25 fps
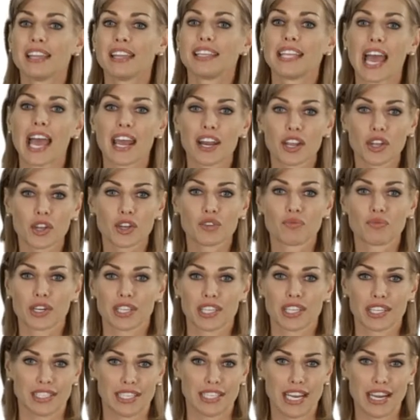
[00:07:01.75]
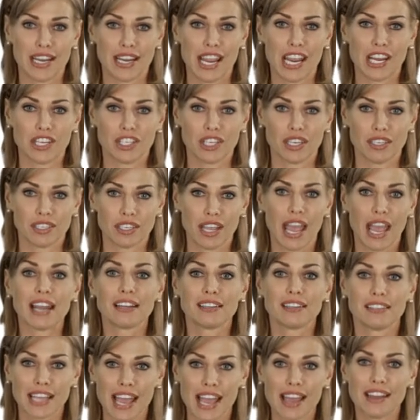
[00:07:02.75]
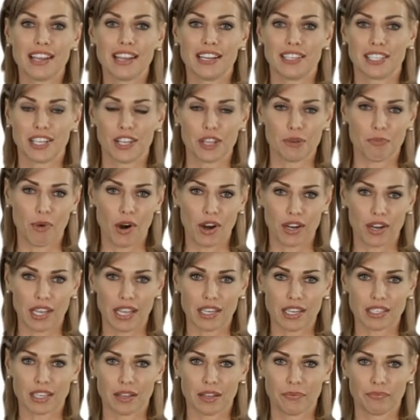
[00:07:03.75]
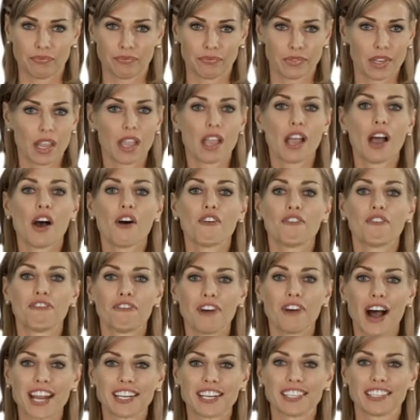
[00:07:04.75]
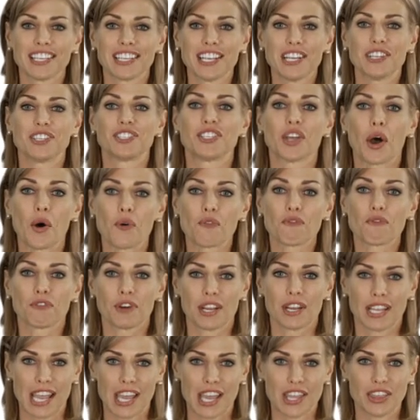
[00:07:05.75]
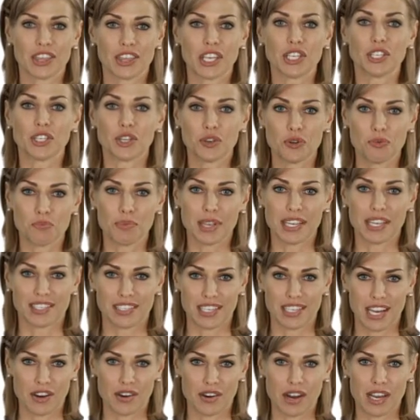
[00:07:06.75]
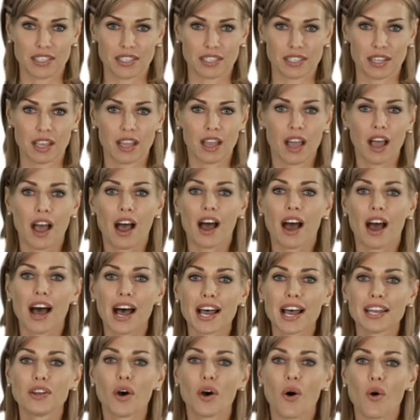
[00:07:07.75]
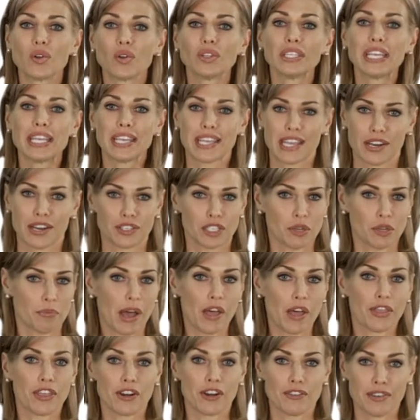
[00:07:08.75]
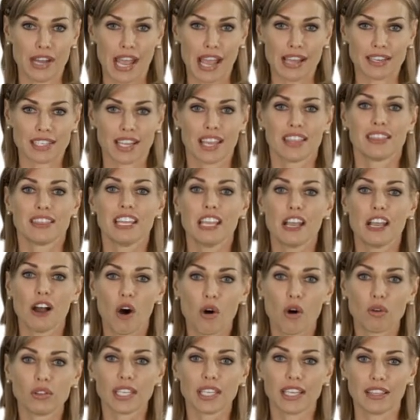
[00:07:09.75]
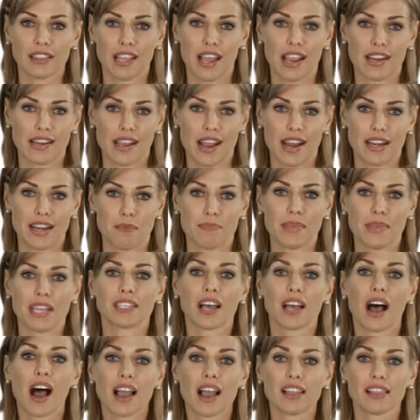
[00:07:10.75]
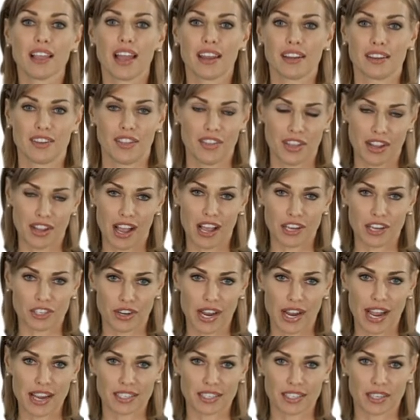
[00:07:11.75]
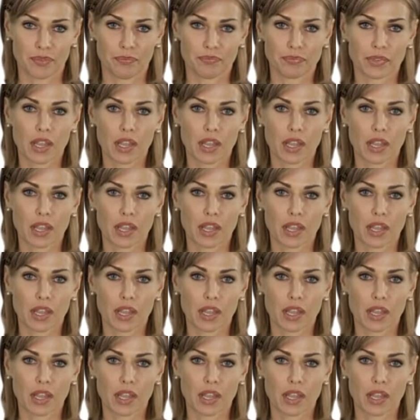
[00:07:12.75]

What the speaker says: get a good real estate agent, and get into the market. Finally, don't forget the 2 big secrets. HUD only cares about their net, the only line item that's highlighted on the contract.